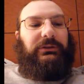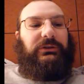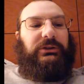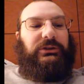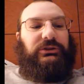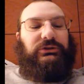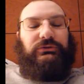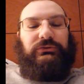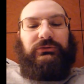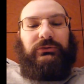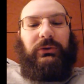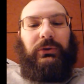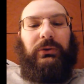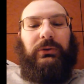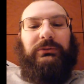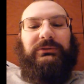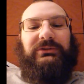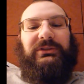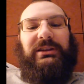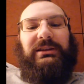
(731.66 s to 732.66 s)
the
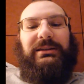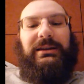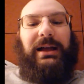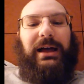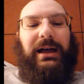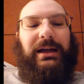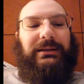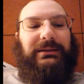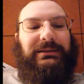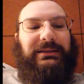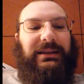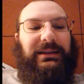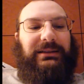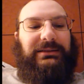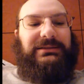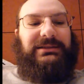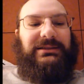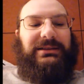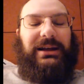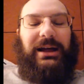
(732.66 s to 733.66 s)
troll did not get
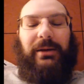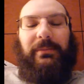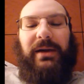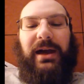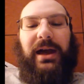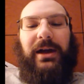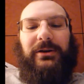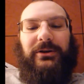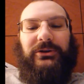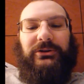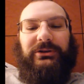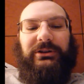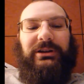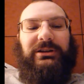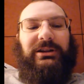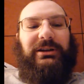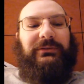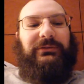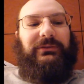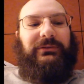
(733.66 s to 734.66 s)
into combat early
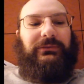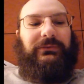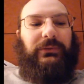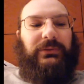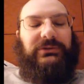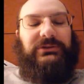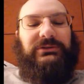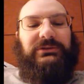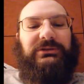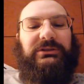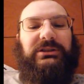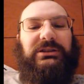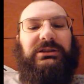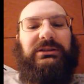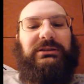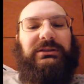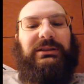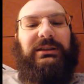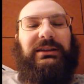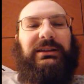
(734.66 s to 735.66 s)
enough, unfortunately.
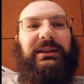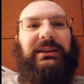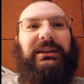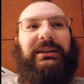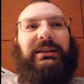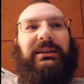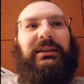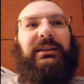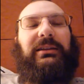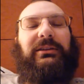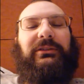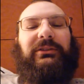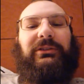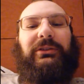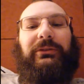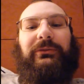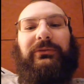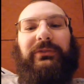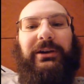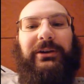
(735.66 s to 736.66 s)
He didn't get in until
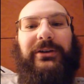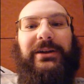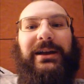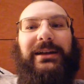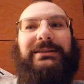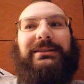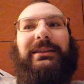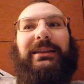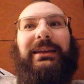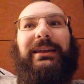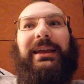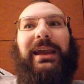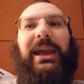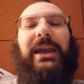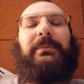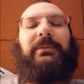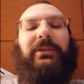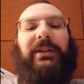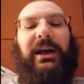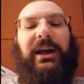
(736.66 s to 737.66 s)
the very end of the
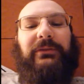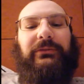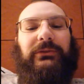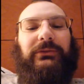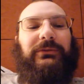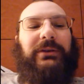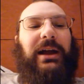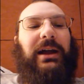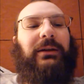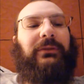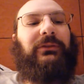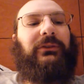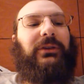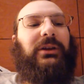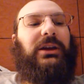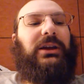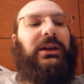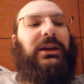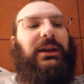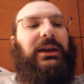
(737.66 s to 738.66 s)
game, the last few rounds.
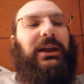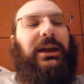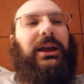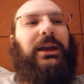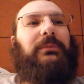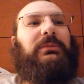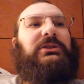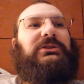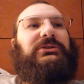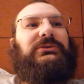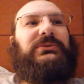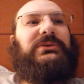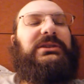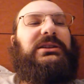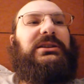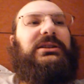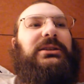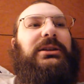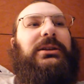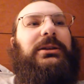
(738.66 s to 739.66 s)
And
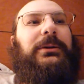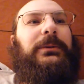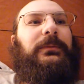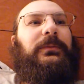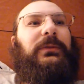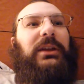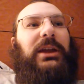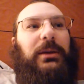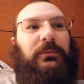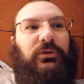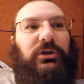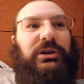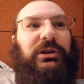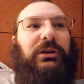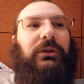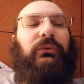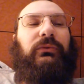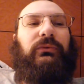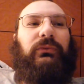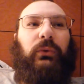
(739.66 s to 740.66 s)
between
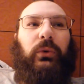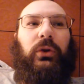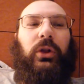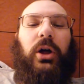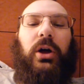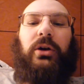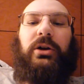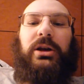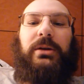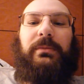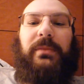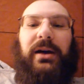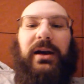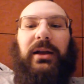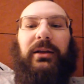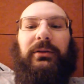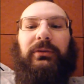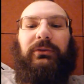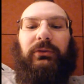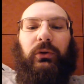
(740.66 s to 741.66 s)
Imrahil, Forlong, and
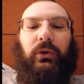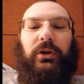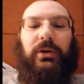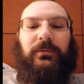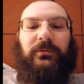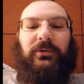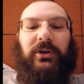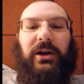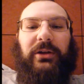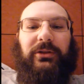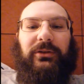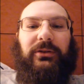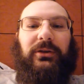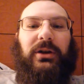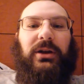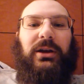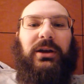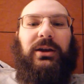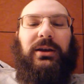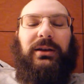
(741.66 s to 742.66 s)
my Dol Amroth
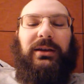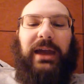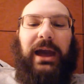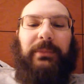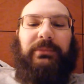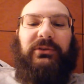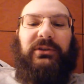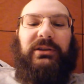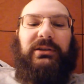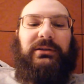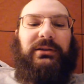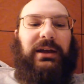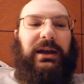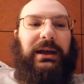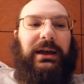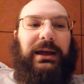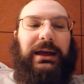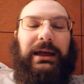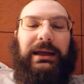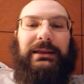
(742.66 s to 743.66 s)
captain,
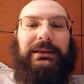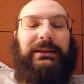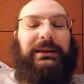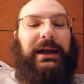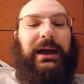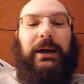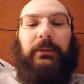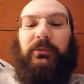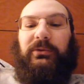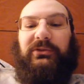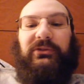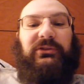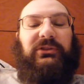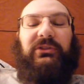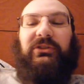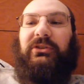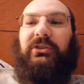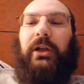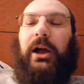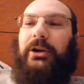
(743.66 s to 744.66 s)
I, I, was
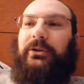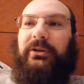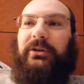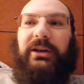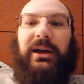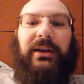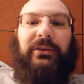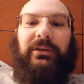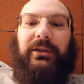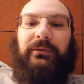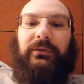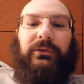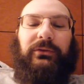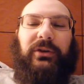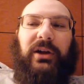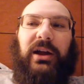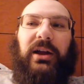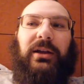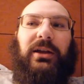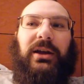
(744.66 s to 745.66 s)
just slaughtering guys left and
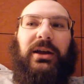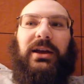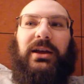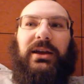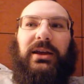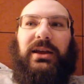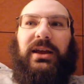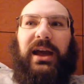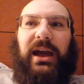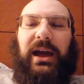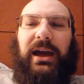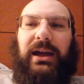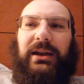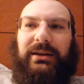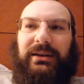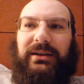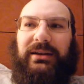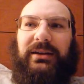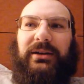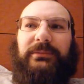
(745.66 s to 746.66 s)
right. He had
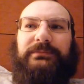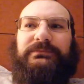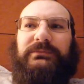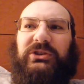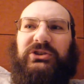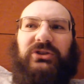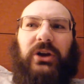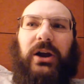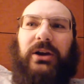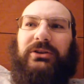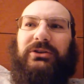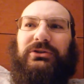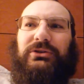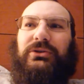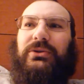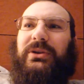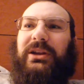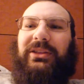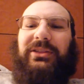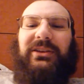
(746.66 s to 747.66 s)
uh,
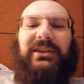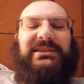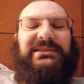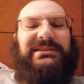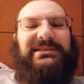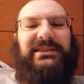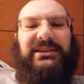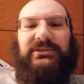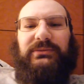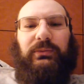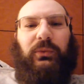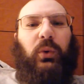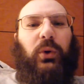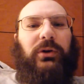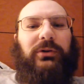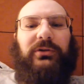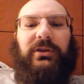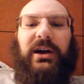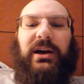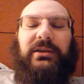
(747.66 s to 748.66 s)
Sharku and I think six
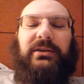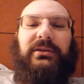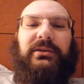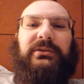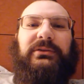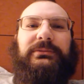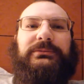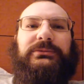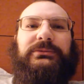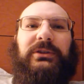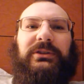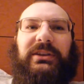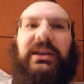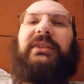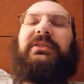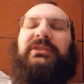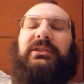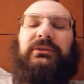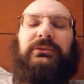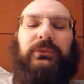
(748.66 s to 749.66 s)
war Riders. Yeah,
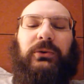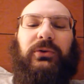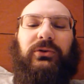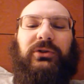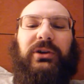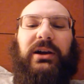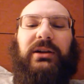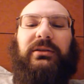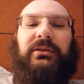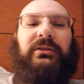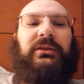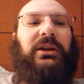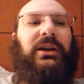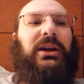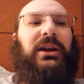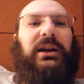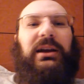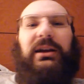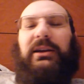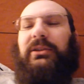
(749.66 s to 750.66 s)
six war Riders,
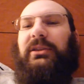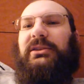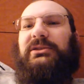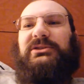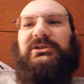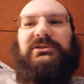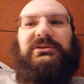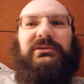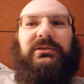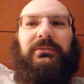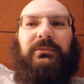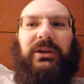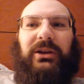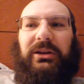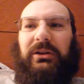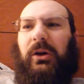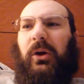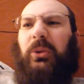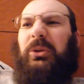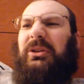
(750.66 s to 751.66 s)
and then just
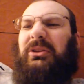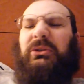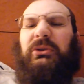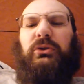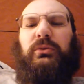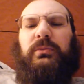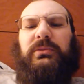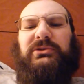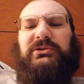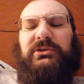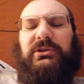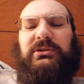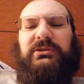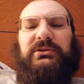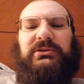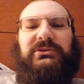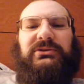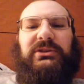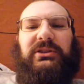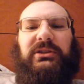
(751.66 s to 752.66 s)
only two
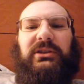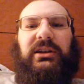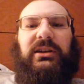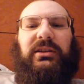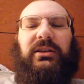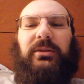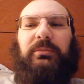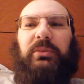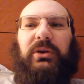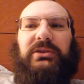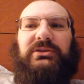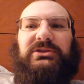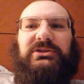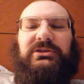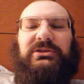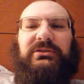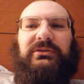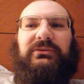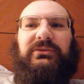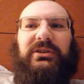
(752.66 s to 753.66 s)
Berserkers, and then a bunch
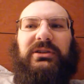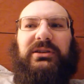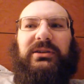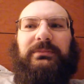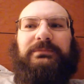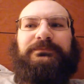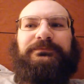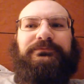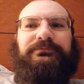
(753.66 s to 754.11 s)
of uh,